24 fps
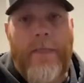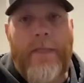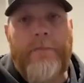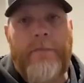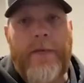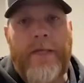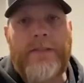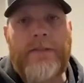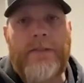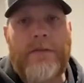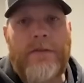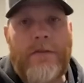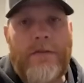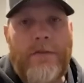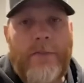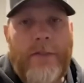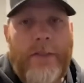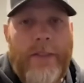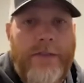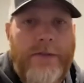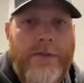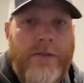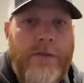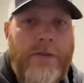Makes it a little
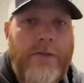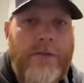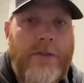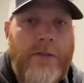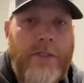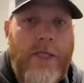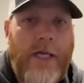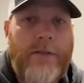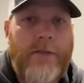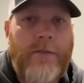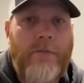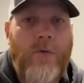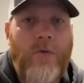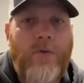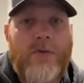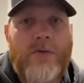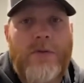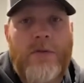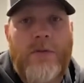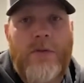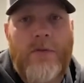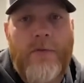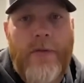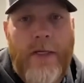bit easier to slide the
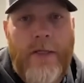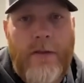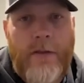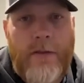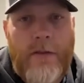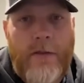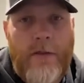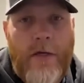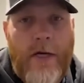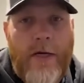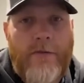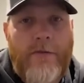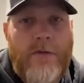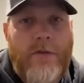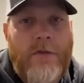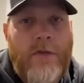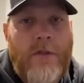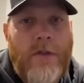porcelain around on the gravel